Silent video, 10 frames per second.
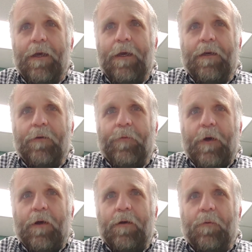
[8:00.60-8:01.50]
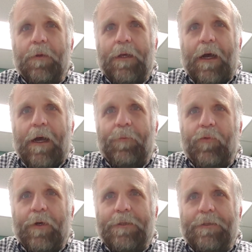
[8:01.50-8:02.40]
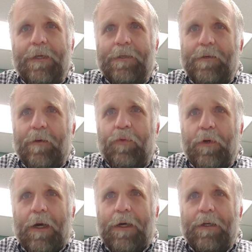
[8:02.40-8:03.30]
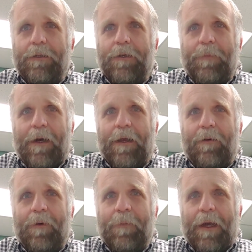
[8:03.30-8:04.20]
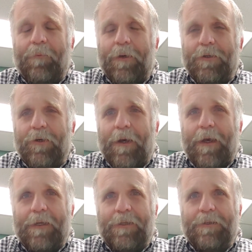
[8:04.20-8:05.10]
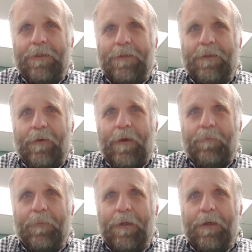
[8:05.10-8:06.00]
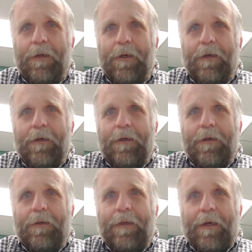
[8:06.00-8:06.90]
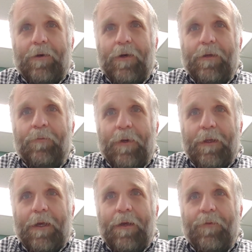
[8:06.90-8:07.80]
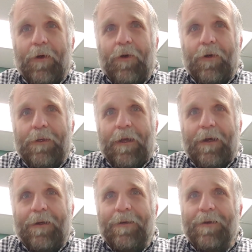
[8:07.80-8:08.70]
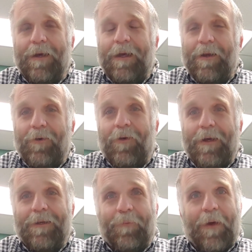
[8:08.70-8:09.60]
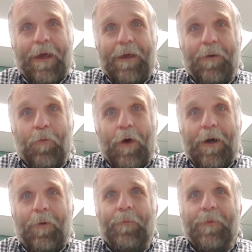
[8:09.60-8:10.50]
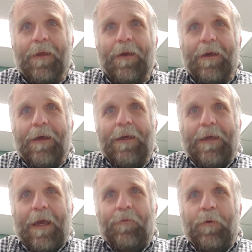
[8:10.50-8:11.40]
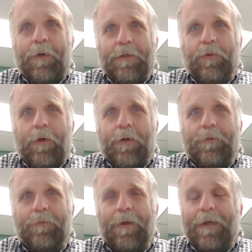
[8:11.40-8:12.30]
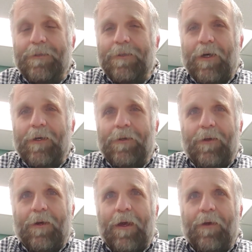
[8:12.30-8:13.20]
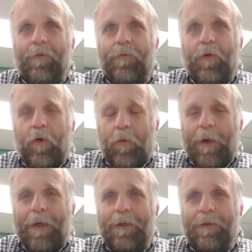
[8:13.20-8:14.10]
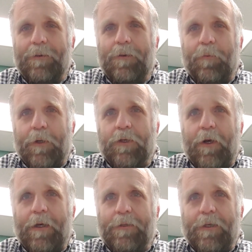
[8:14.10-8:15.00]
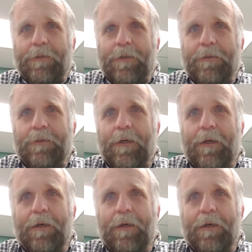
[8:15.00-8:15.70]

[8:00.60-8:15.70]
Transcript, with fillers: he conferred with the high priest and the temple guards about how he might betray Jesus to them. They couldn't believe their good luck and agreed to pay him well. He gave him his word and started looking for a way to betray Jesus